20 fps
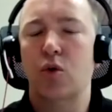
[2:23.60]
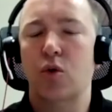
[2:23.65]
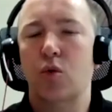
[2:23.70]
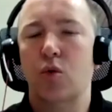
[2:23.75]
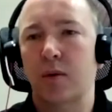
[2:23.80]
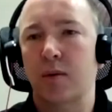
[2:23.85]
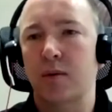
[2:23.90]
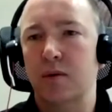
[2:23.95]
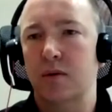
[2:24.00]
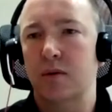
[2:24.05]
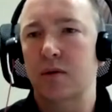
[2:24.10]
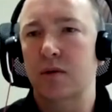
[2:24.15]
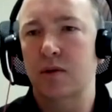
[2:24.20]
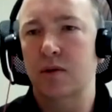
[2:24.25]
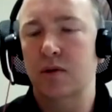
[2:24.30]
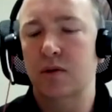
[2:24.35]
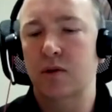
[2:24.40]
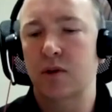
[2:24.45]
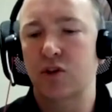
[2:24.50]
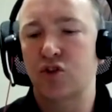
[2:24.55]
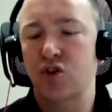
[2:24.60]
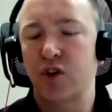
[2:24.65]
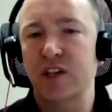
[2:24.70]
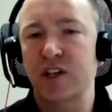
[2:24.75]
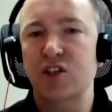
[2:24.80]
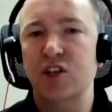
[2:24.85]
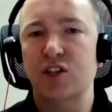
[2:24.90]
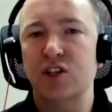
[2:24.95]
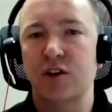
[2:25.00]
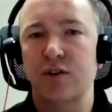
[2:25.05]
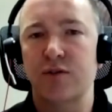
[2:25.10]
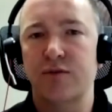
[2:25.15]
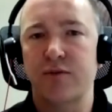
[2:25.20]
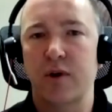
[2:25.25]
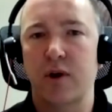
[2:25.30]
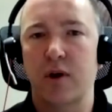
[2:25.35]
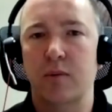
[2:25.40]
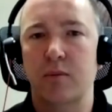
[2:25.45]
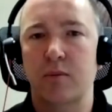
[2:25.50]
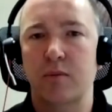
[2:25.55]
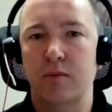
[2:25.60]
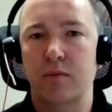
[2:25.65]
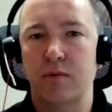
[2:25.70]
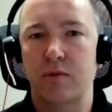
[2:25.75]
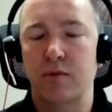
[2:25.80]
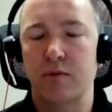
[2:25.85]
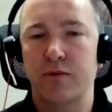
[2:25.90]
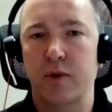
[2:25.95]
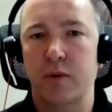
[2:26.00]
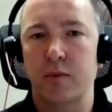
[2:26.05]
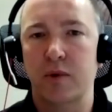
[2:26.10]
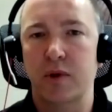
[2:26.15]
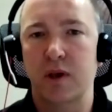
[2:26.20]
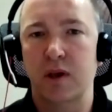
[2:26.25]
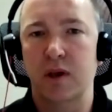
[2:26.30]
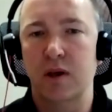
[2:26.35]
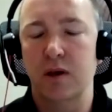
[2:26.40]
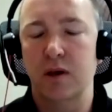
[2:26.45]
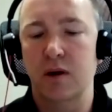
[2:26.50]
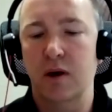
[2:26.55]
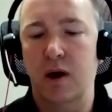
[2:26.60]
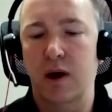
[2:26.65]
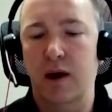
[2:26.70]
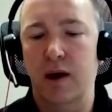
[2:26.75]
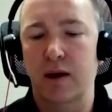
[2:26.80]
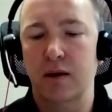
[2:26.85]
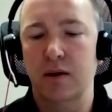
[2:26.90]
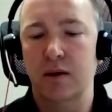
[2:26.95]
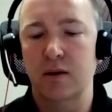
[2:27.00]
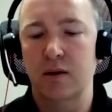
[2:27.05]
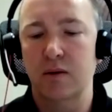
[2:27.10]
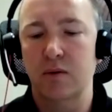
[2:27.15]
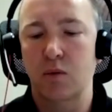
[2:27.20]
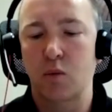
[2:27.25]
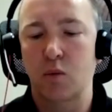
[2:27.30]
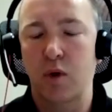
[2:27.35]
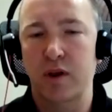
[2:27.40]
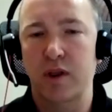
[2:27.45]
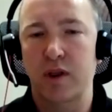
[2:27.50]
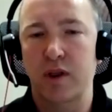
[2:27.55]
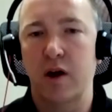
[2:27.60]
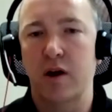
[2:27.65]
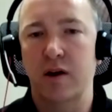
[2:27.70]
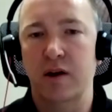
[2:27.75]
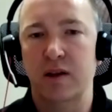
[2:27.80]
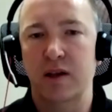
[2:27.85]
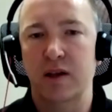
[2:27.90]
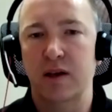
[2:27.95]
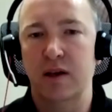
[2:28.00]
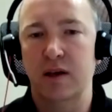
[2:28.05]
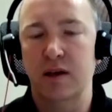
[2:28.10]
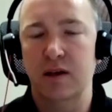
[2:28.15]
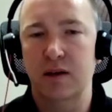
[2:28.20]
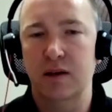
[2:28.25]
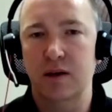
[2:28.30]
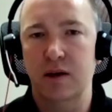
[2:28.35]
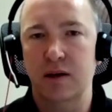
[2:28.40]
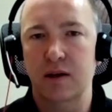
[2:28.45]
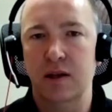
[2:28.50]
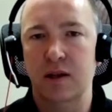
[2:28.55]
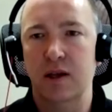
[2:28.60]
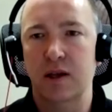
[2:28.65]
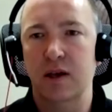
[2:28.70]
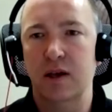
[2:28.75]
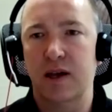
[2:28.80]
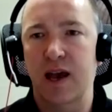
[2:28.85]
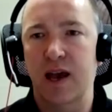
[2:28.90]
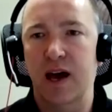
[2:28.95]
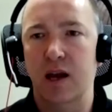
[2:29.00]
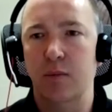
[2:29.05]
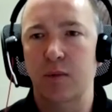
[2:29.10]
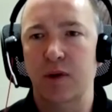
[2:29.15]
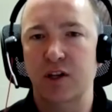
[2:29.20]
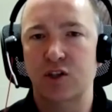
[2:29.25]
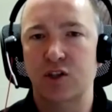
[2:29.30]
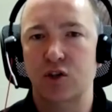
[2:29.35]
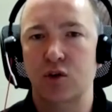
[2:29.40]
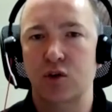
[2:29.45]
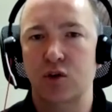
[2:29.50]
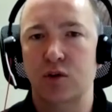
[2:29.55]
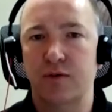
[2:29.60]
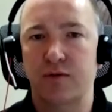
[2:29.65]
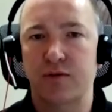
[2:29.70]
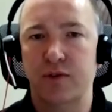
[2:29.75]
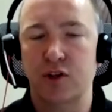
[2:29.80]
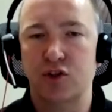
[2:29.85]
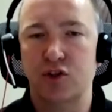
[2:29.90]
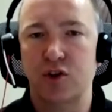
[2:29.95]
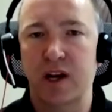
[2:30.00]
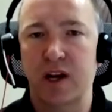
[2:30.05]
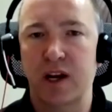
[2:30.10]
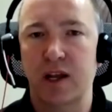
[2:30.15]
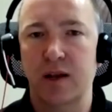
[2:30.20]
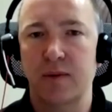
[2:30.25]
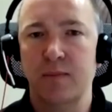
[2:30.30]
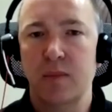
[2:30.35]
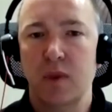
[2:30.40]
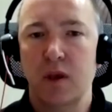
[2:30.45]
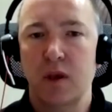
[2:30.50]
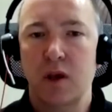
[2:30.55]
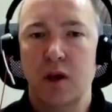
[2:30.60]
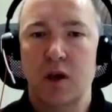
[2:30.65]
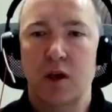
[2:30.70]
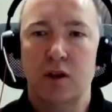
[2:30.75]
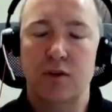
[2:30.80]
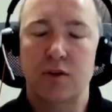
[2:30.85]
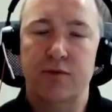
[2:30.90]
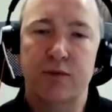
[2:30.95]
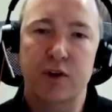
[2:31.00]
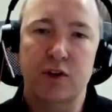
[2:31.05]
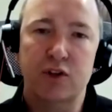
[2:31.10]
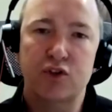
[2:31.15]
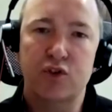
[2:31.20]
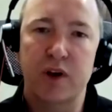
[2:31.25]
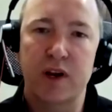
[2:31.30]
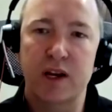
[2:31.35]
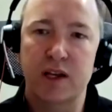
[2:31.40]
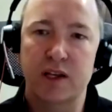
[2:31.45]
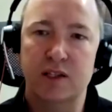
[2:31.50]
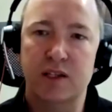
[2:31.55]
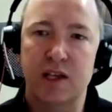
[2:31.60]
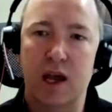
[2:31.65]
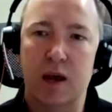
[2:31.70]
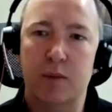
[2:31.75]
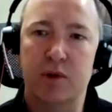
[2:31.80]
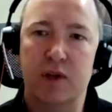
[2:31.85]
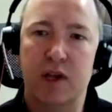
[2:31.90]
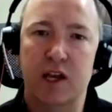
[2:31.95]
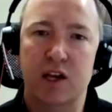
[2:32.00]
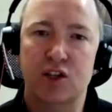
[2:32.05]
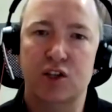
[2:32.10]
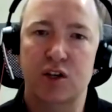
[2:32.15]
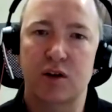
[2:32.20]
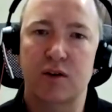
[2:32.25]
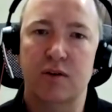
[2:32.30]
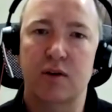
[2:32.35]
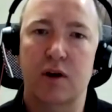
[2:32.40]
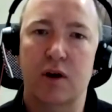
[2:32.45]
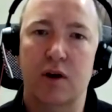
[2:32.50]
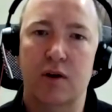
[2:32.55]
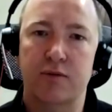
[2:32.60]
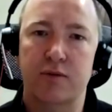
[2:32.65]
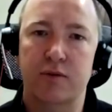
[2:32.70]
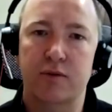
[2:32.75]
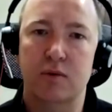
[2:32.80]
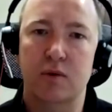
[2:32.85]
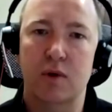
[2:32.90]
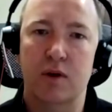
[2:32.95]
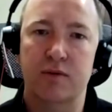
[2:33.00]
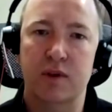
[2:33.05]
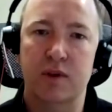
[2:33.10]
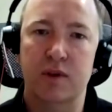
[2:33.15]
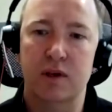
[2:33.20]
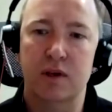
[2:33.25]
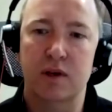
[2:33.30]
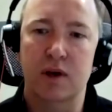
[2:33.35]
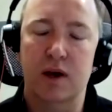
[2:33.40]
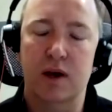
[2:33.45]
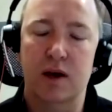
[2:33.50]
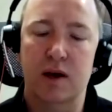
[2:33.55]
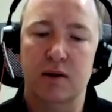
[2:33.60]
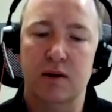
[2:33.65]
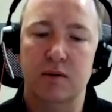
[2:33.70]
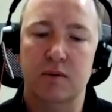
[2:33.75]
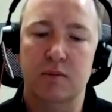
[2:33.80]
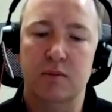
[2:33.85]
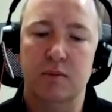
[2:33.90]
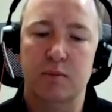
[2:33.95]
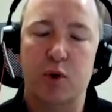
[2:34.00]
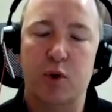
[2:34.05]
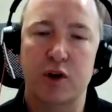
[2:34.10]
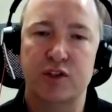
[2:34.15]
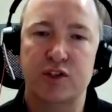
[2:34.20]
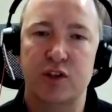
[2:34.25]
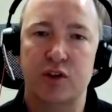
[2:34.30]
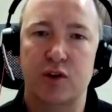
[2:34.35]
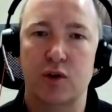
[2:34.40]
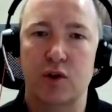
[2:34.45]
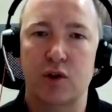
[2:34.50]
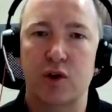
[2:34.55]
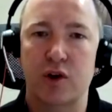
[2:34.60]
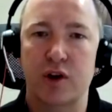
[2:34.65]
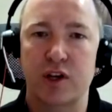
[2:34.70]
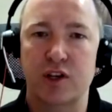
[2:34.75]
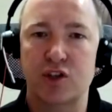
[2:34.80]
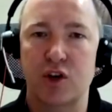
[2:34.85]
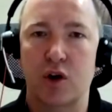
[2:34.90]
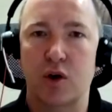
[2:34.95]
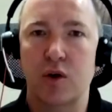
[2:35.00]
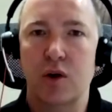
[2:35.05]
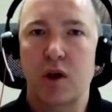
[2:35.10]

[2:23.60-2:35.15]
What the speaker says: the transition from the where they are in the academy to the field training is the application of the parts that they're learning. So